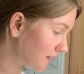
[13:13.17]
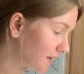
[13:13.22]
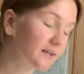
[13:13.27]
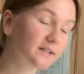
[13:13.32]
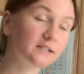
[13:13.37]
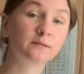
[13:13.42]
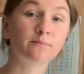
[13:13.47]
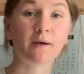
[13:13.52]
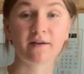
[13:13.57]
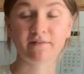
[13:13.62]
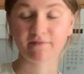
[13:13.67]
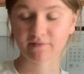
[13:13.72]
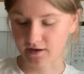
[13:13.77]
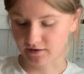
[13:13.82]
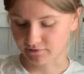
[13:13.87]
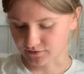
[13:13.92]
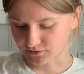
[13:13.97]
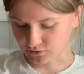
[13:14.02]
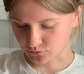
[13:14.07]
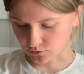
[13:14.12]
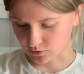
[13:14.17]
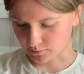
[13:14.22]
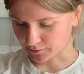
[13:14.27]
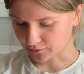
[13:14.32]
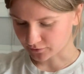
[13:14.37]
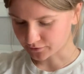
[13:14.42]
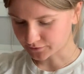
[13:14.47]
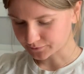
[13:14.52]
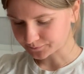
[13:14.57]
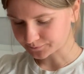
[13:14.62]
It's my favorite soy
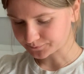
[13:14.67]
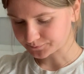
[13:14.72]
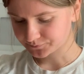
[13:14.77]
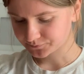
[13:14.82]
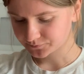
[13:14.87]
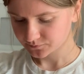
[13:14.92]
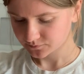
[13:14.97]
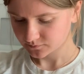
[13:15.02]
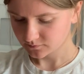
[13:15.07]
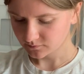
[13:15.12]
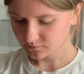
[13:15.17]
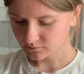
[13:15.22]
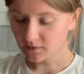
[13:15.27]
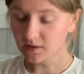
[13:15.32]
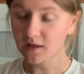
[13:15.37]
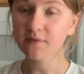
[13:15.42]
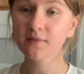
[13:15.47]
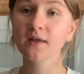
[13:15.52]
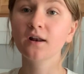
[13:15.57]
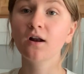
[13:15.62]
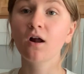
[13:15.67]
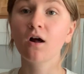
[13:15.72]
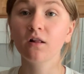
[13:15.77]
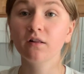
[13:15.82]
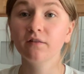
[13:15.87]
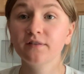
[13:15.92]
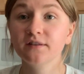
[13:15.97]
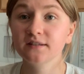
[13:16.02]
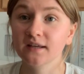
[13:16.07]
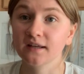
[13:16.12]
milk. And then
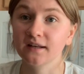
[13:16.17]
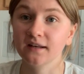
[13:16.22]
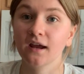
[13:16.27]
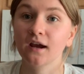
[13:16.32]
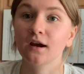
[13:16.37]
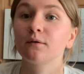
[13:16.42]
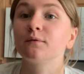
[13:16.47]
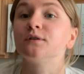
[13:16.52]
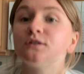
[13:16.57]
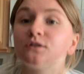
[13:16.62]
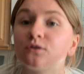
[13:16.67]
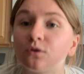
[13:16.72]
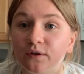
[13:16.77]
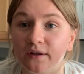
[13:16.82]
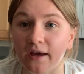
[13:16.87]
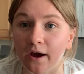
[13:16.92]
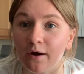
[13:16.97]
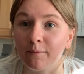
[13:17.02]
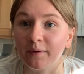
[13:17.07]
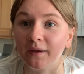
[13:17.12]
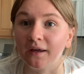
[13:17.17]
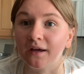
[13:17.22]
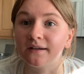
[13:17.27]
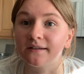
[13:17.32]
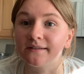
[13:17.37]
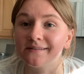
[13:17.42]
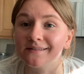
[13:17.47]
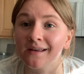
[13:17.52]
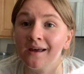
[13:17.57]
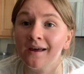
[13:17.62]
all the skincare was sold out
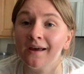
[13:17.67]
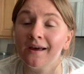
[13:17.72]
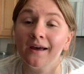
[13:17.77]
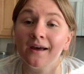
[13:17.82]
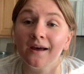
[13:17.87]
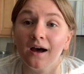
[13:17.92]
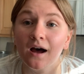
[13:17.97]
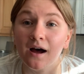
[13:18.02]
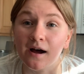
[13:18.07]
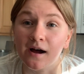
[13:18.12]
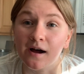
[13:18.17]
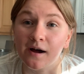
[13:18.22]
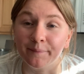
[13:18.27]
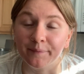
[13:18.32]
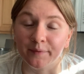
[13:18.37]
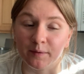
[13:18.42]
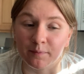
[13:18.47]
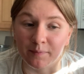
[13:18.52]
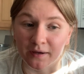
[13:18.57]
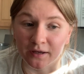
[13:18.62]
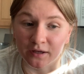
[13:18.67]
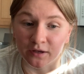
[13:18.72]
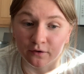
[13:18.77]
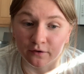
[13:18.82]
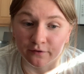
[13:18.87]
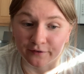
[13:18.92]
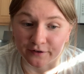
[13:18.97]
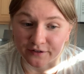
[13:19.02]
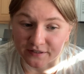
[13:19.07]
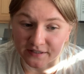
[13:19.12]
because um, the big
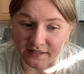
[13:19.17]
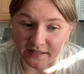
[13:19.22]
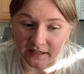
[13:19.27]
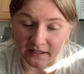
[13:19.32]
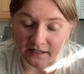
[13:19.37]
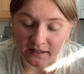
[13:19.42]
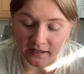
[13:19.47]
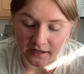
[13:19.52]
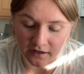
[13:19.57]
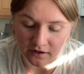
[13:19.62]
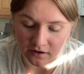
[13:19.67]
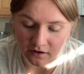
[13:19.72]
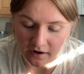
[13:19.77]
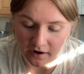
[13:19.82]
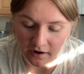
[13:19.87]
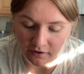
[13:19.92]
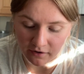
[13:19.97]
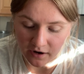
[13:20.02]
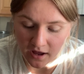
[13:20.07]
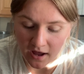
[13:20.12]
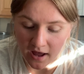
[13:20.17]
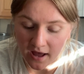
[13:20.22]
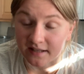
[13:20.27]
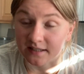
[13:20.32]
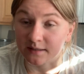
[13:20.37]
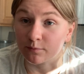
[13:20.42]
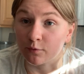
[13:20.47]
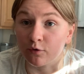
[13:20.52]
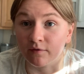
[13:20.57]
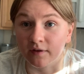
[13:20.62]
university in our area
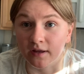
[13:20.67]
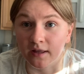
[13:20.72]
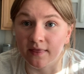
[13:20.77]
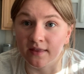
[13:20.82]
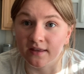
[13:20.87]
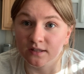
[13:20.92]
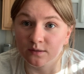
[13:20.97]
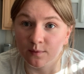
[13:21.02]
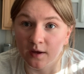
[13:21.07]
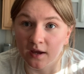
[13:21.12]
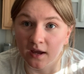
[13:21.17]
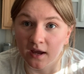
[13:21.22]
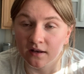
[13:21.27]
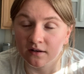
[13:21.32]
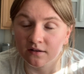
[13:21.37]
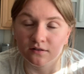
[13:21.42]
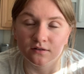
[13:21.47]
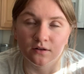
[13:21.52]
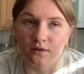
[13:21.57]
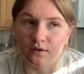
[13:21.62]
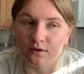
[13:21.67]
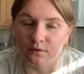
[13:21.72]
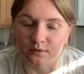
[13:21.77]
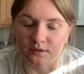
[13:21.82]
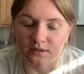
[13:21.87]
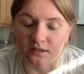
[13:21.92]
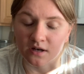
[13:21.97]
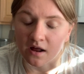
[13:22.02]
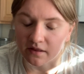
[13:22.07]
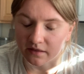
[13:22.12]
has moved in this weekend, so there
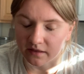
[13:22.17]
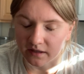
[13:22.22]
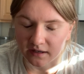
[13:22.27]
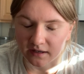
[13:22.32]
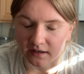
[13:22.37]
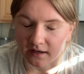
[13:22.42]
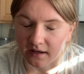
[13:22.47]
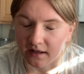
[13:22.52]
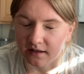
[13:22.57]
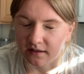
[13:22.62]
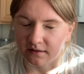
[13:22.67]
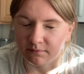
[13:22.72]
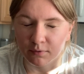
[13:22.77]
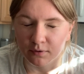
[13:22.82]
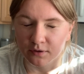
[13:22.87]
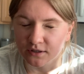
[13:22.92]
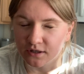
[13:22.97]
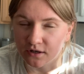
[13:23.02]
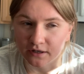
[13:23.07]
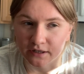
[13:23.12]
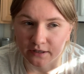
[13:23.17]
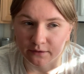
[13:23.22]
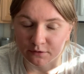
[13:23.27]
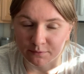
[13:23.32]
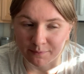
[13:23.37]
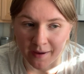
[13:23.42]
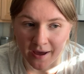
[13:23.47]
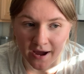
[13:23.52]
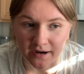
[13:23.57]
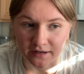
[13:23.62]
was nothing, and Target was
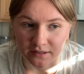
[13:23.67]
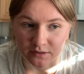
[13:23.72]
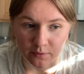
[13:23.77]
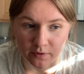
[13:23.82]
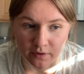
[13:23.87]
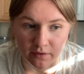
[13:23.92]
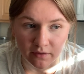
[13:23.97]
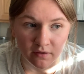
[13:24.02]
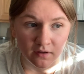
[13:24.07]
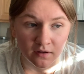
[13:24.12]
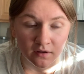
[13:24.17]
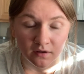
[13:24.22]
packed with